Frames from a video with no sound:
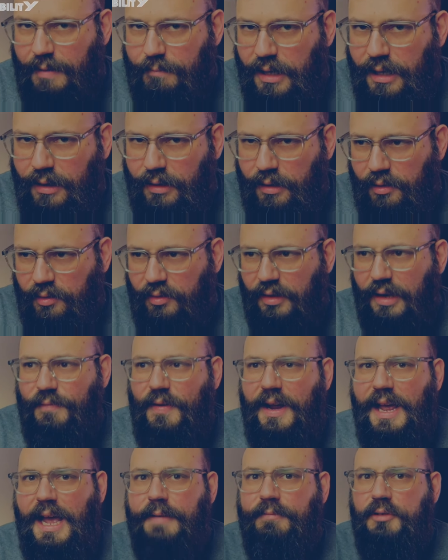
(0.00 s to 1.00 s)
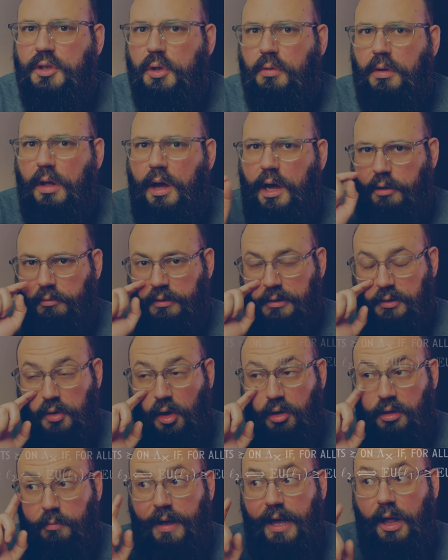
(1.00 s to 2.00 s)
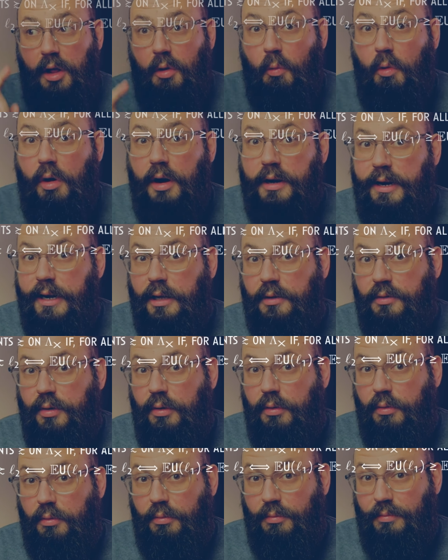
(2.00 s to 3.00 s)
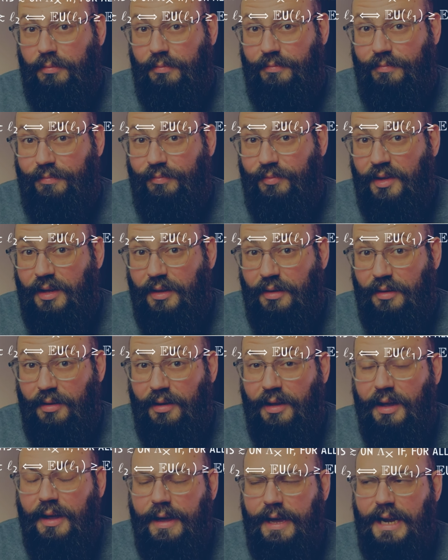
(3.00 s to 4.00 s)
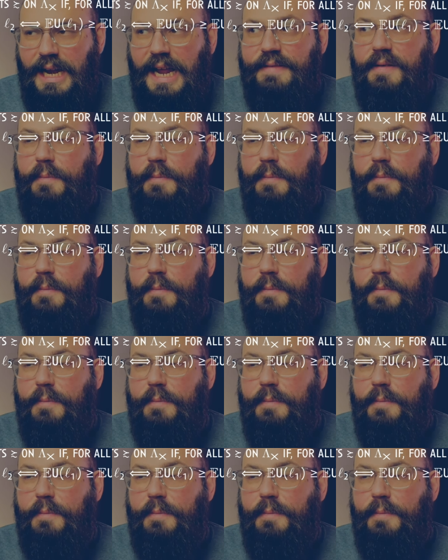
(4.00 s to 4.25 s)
I mean is if I have two lotteries, call them L one and L two, and I